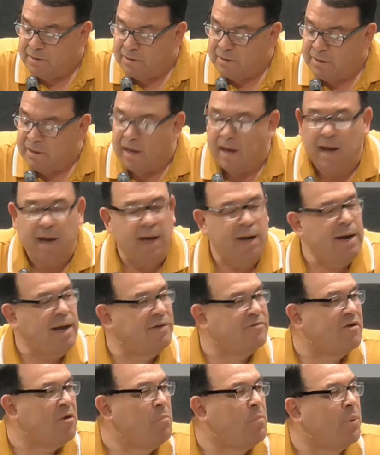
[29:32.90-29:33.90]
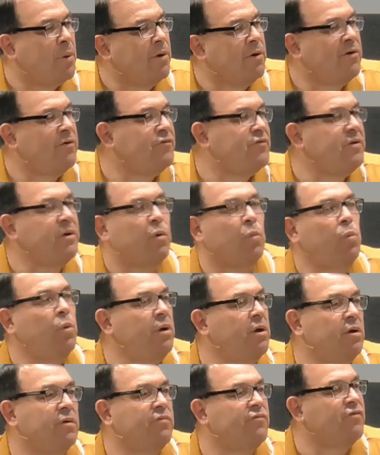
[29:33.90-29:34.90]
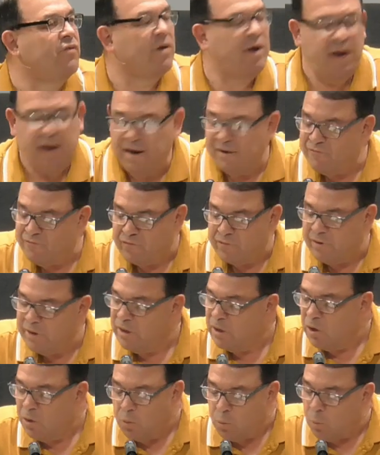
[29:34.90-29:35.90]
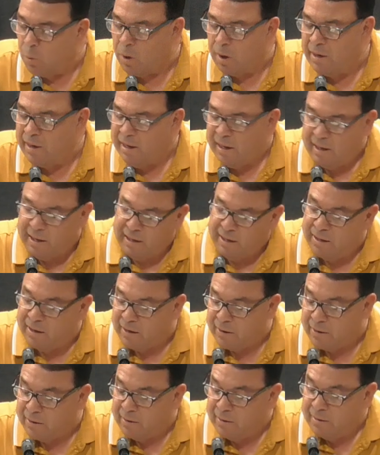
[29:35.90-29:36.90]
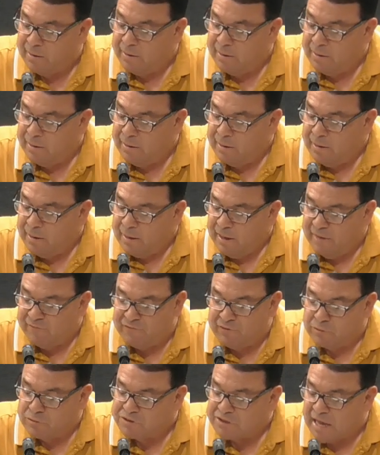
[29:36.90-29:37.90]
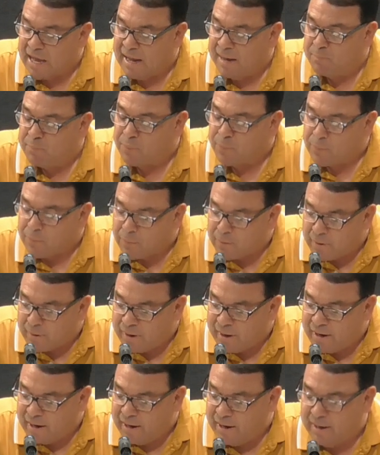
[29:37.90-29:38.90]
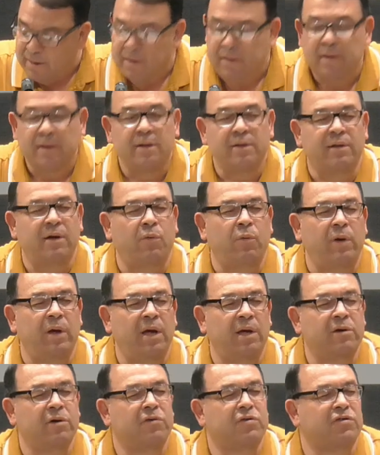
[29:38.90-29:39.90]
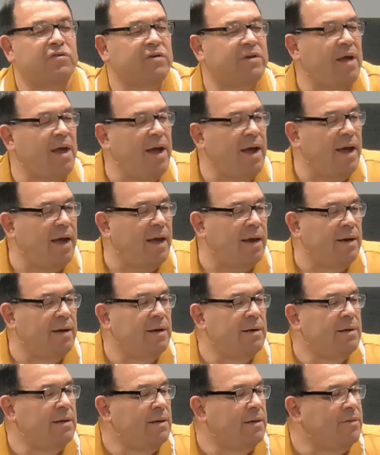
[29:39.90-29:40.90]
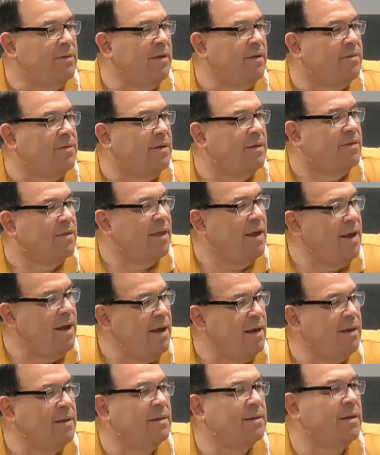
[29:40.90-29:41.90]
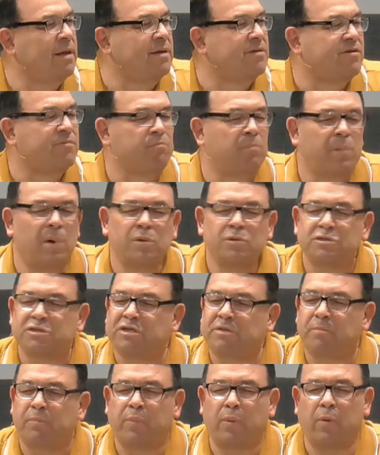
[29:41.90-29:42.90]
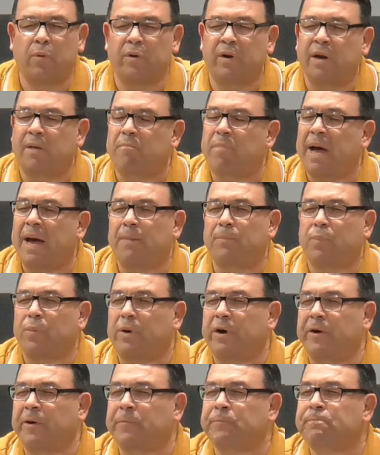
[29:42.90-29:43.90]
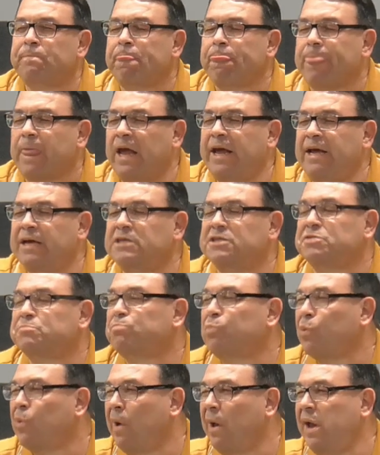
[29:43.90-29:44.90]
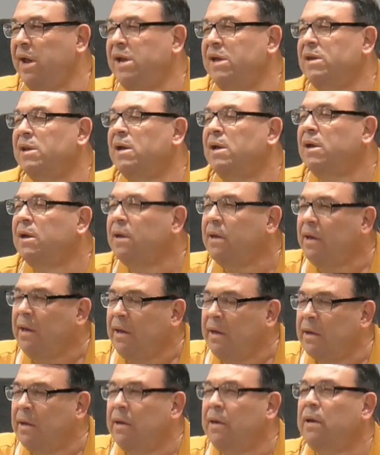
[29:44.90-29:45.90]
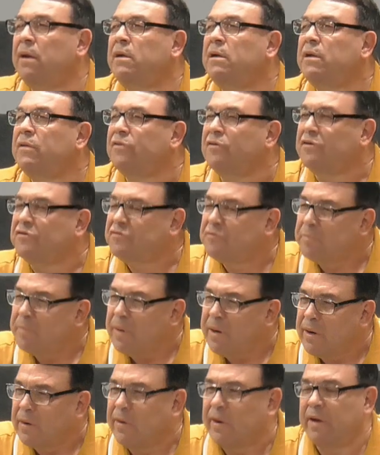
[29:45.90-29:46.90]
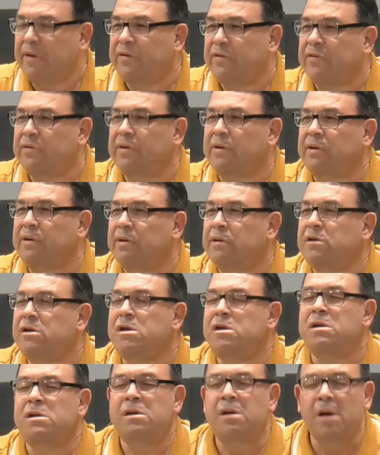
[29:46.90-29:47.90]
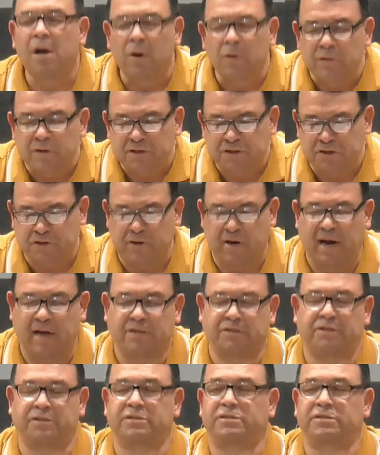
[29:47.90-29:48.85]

God has a perfect will for everyone here. And folks, I pray that we understand that the thing that's most important about prayer is praying in the Spirit. No distraction.